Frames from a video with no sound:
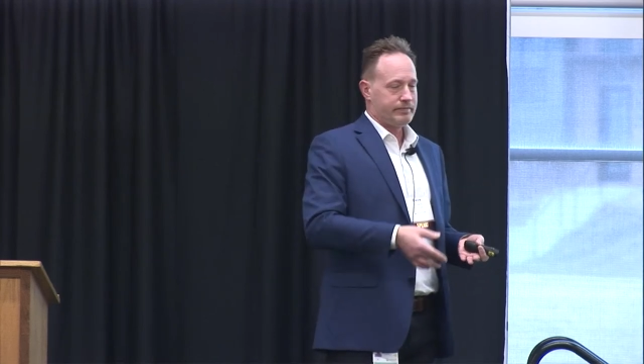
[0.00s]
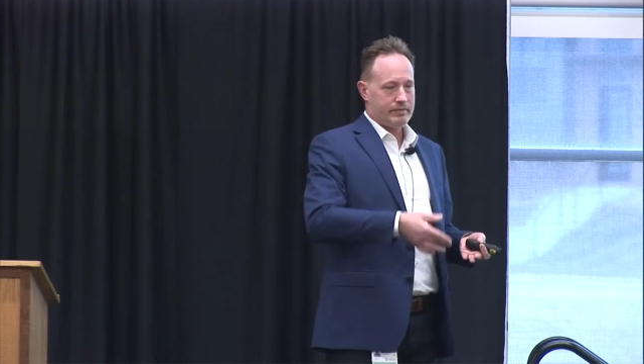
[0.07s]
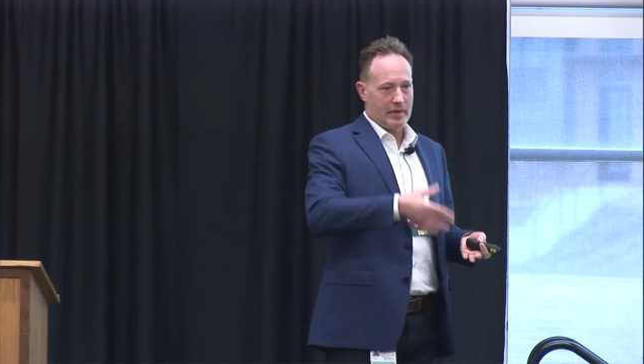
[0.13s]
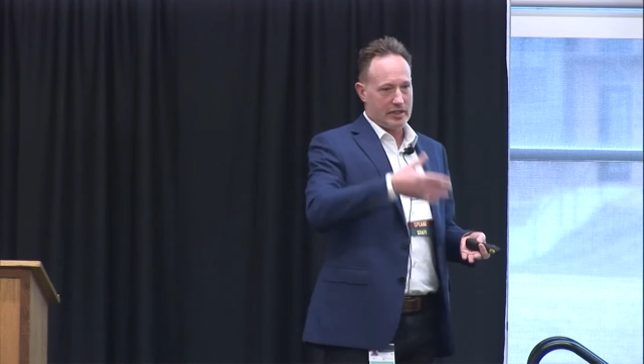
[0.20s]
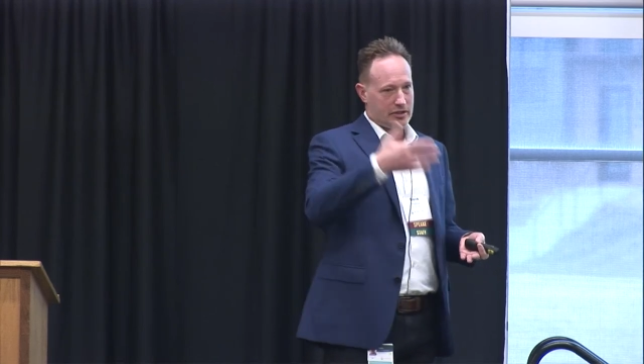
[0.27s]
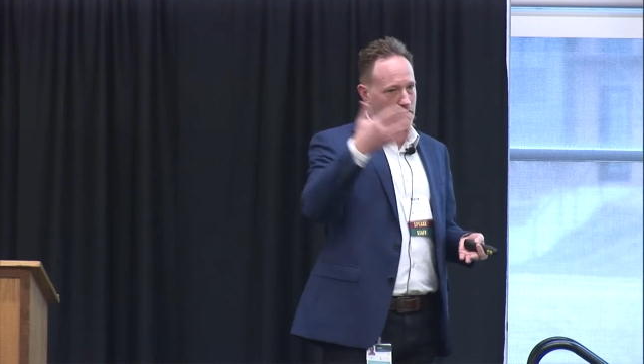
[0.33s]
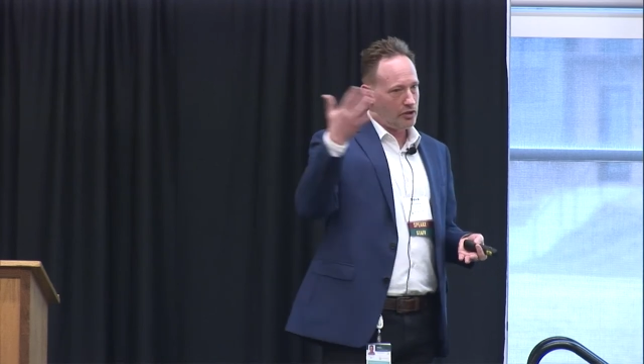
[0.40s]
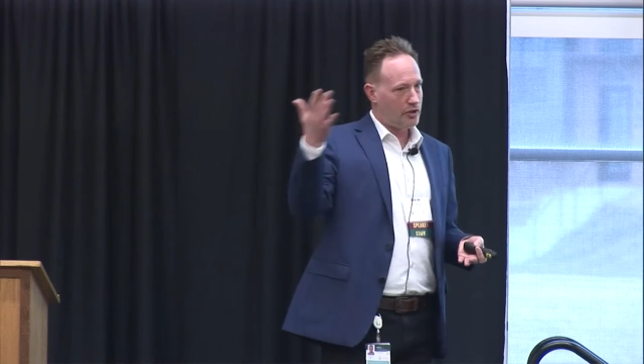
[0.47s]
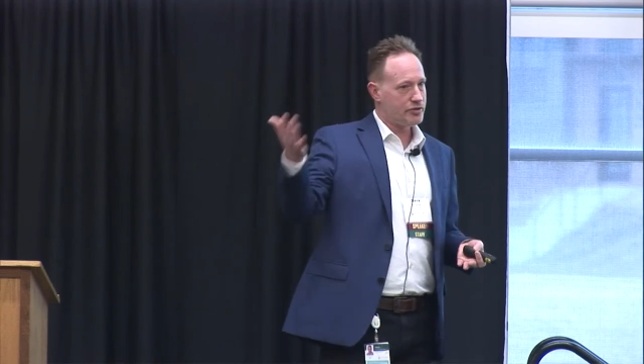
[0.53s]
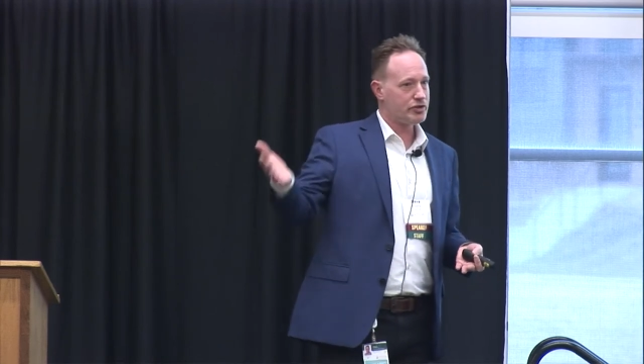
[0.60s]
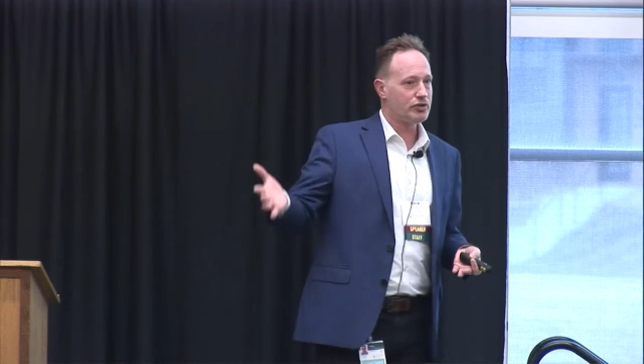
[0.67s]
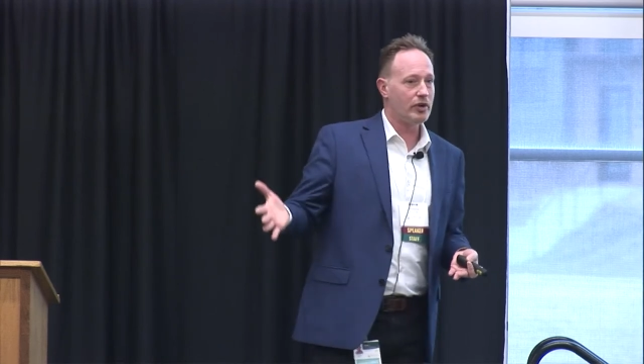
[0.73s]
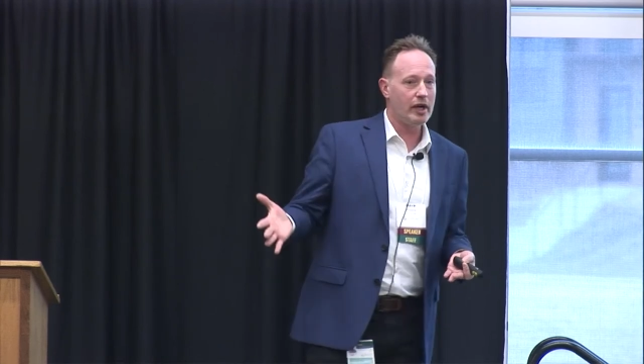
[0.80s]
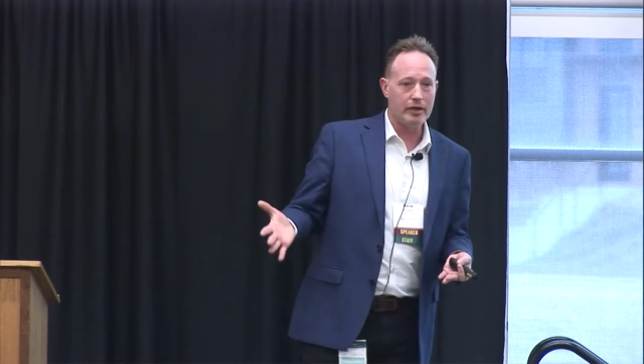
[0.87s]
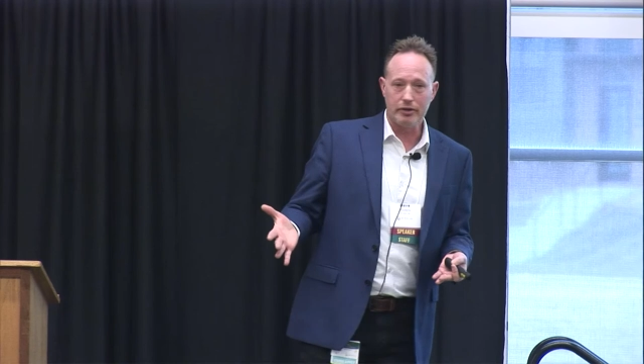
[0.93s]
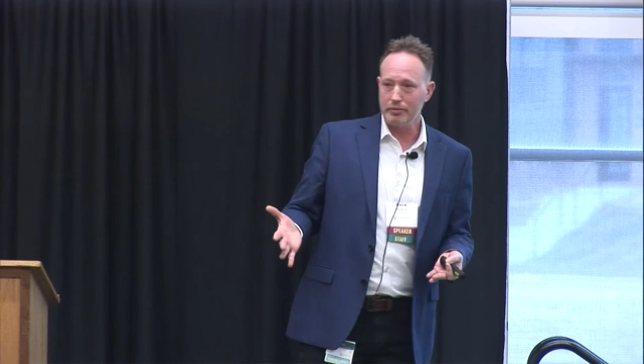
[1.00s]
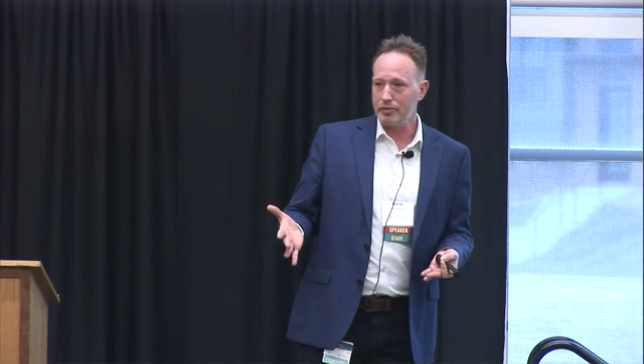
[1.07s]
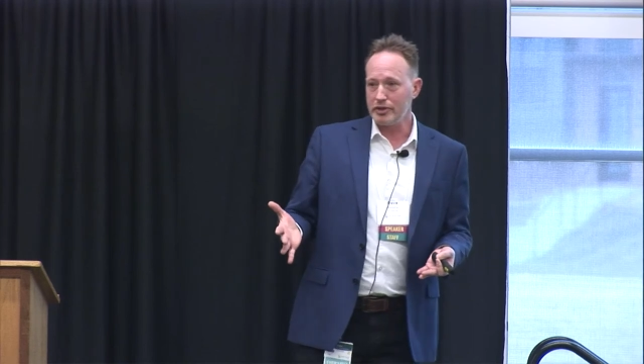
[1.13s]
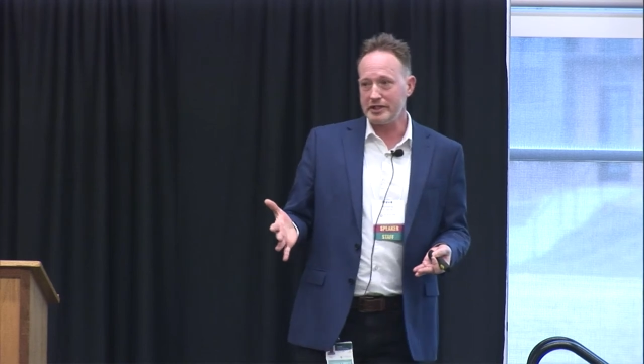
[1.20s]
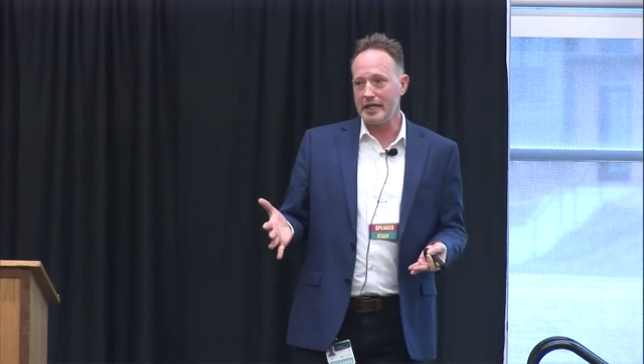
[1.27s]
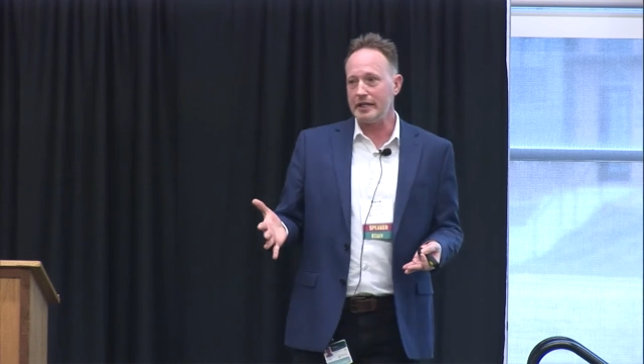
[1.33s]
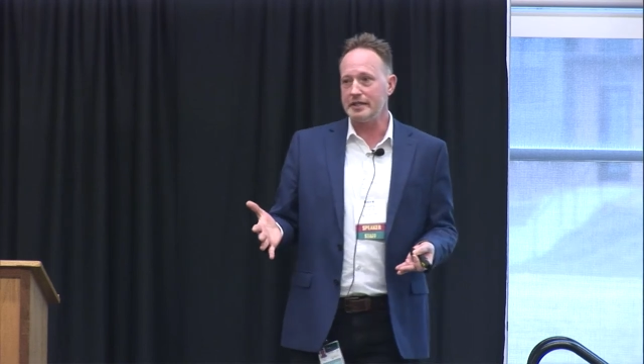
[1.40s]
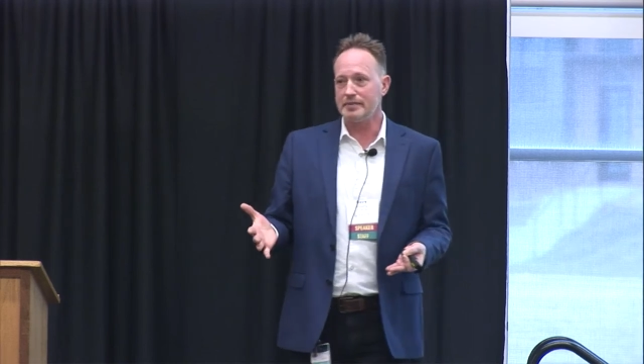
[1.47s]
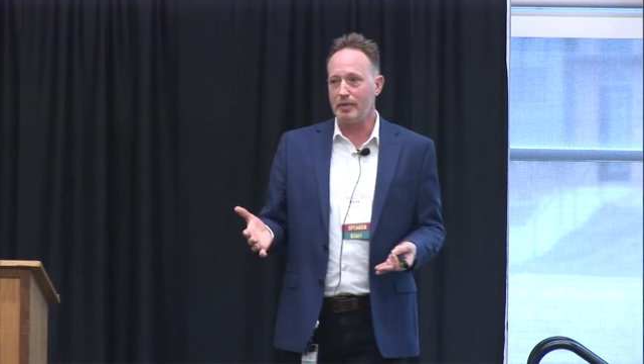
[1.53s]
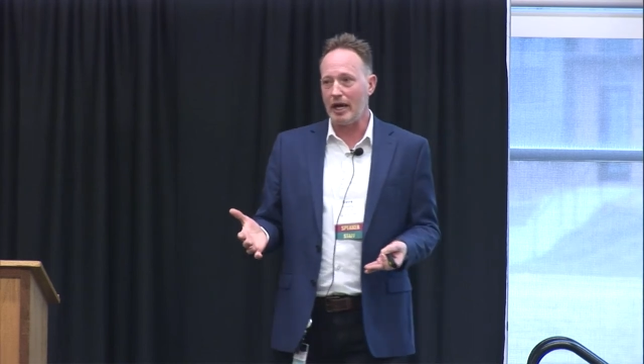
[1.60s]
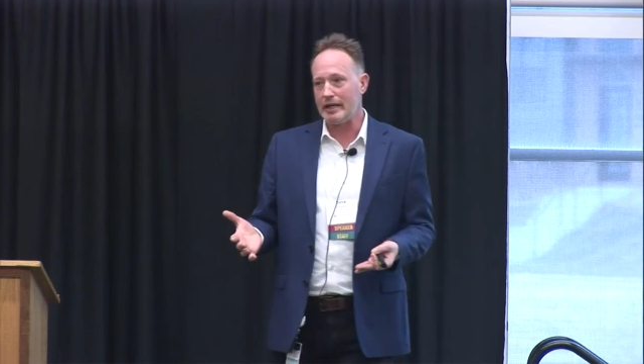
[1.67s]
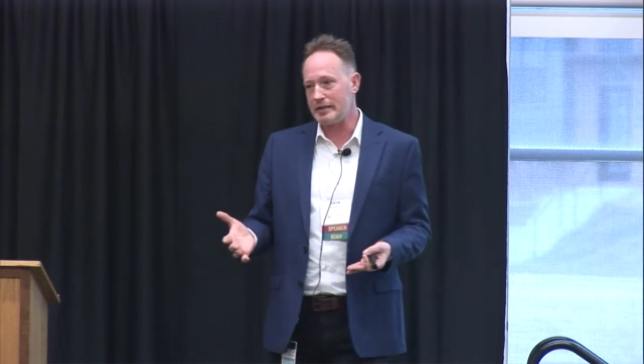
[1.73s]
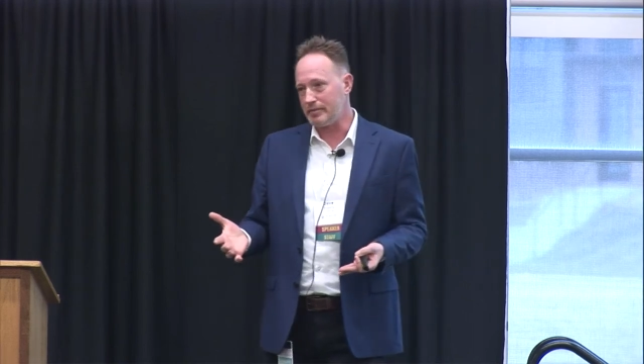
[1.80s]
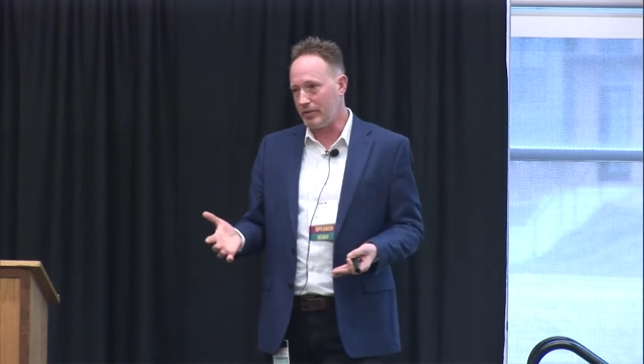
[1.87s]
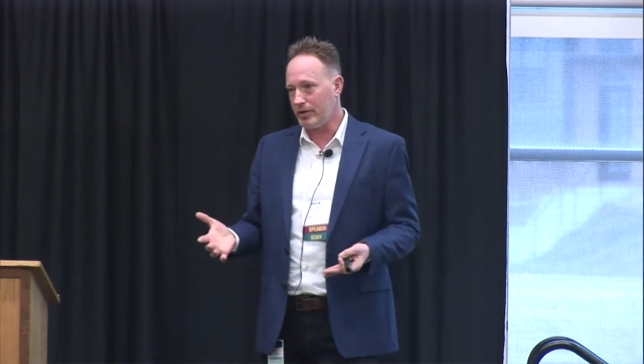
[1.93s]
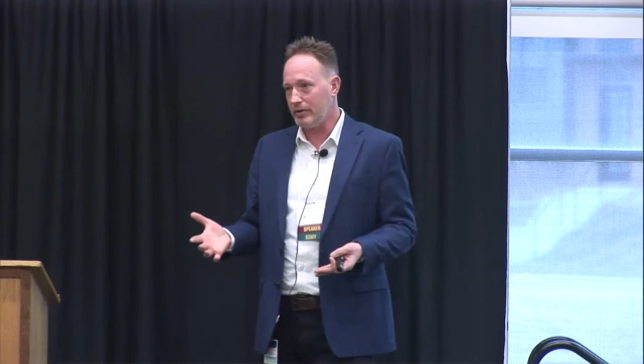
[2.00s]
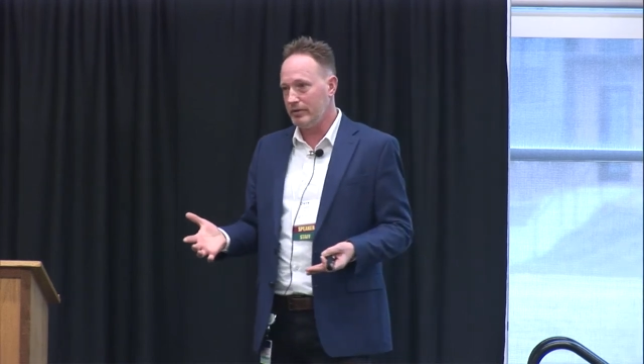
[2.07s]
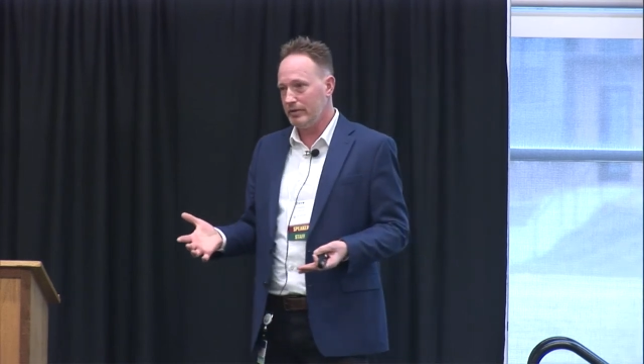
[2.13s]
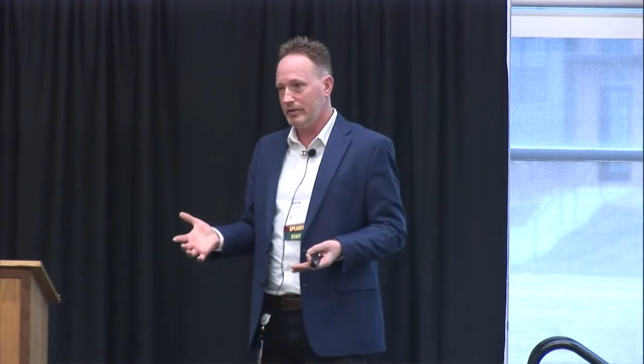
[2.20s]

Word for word: As close to 100% as possible.